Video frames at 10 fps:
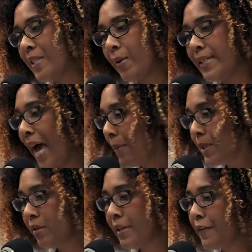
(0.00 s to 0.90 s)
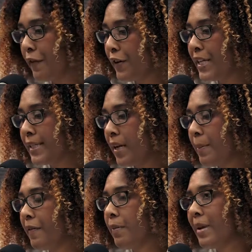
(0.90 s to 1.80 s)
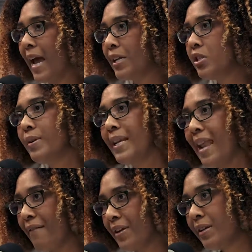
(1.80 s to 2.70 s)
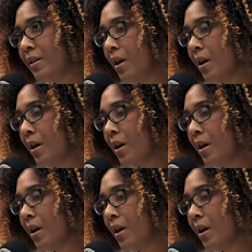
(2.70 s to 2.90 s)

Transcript: So it's absolutely free. It's going to be from 9 to 11.